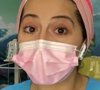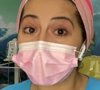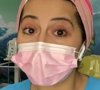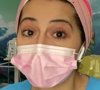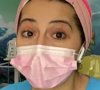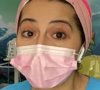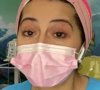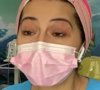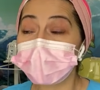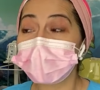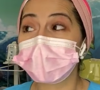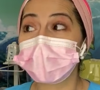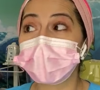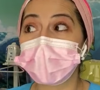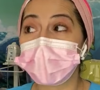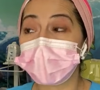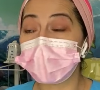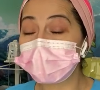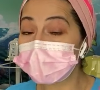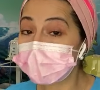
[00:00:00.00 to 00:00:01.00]
part
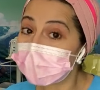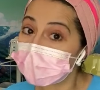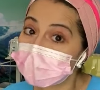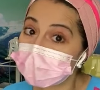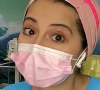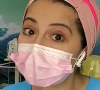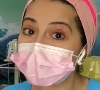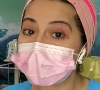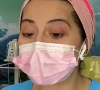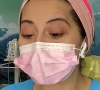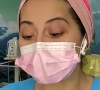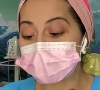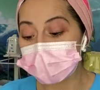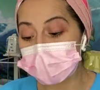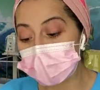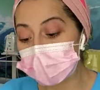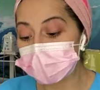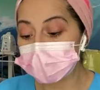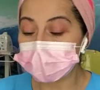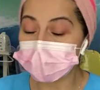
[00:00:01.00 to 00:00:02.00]
of the gum
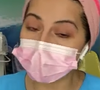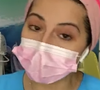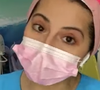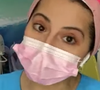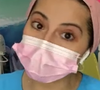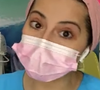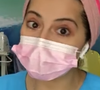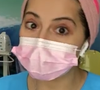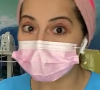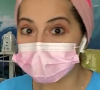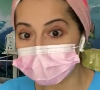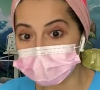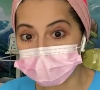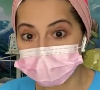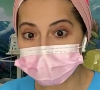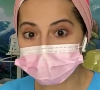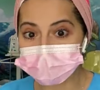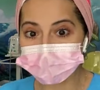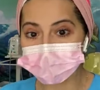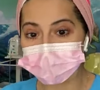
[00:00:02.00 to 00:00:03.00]
that collects
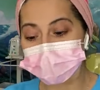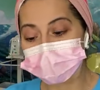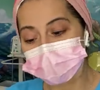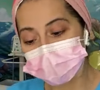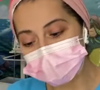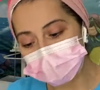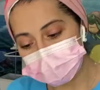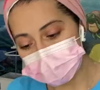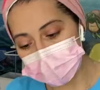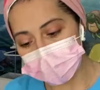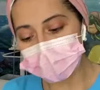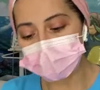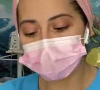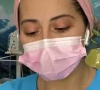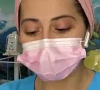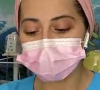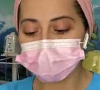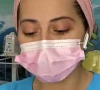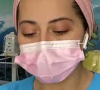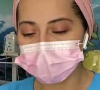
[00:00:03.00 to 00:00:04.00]
food. That's
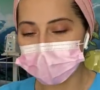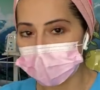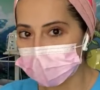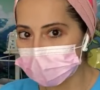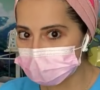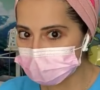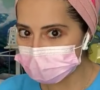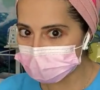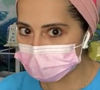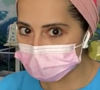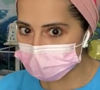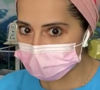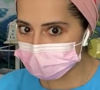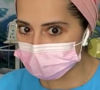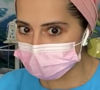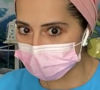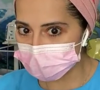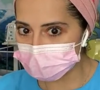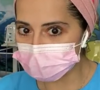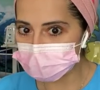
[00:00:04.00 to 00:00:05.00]
why brush every tooth
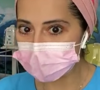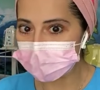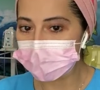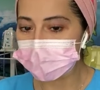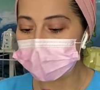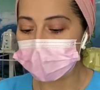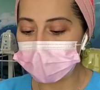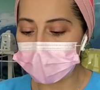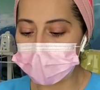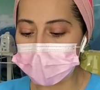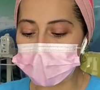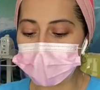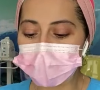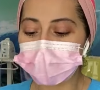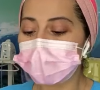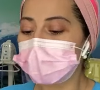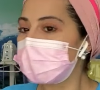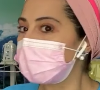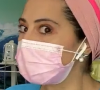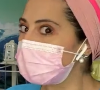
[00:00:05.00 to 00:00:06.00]
this time,
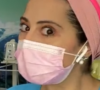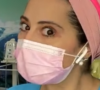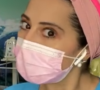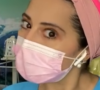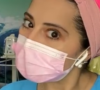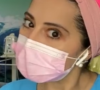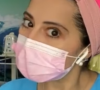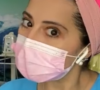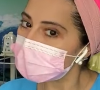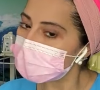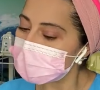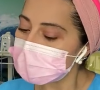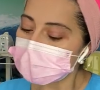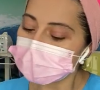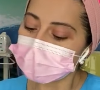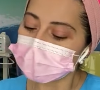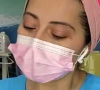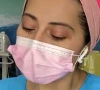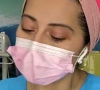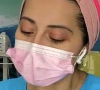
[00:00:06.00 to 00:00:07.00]
and 45
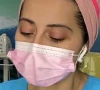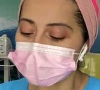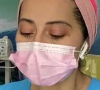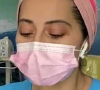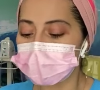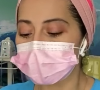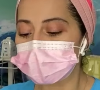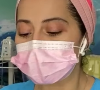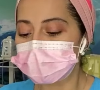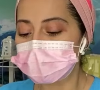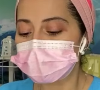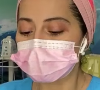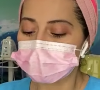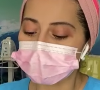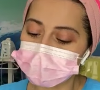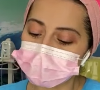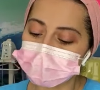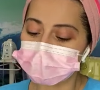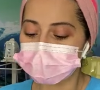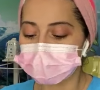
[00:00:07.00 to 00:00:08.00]
degrees to the tooth,
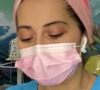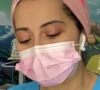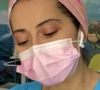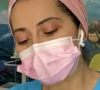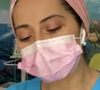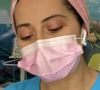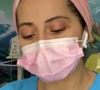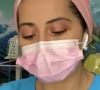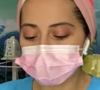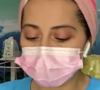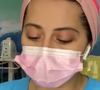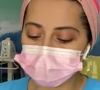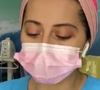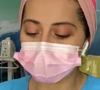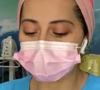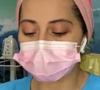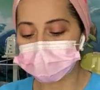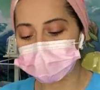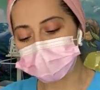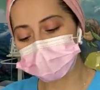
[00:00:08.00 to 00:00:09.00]
and brush, brush,
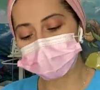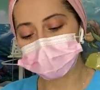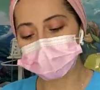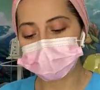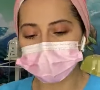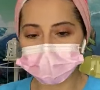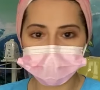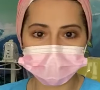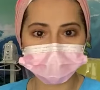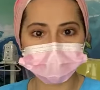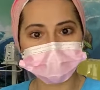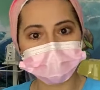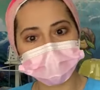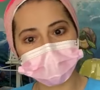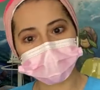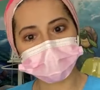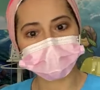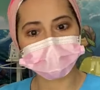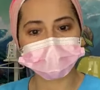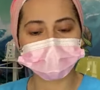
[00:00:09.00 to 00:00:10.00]
brush, brush, brush,
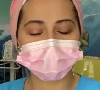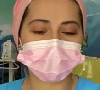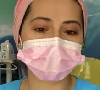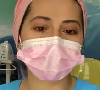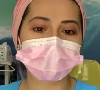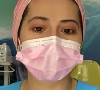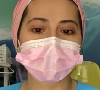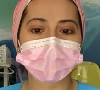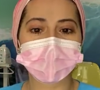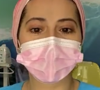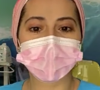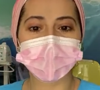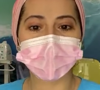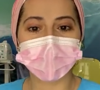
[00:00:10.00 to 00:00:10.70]
brush, brush.